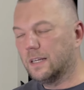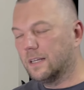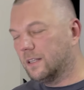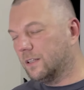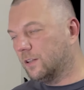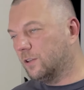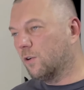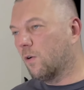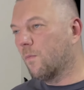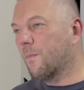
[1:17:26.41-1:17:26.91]

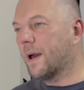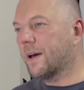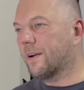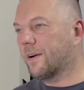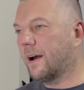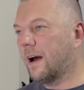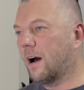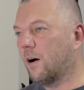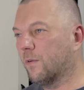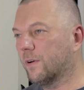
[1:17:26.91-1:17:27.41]
no matter
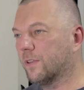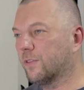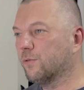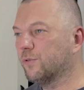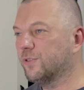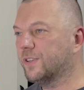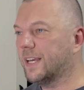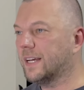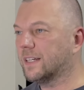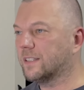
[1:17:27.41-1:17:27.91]
how
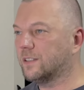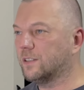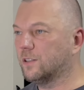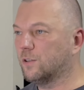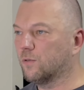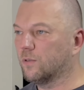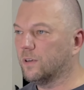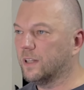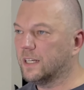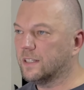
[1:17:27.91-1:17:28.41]
enthusiastic
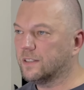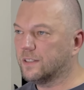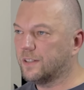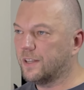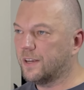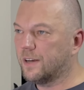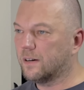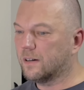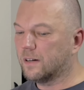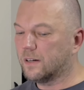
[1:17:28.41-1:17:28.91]
or lazy
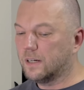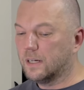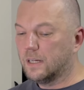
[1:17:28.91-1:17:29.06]
they are.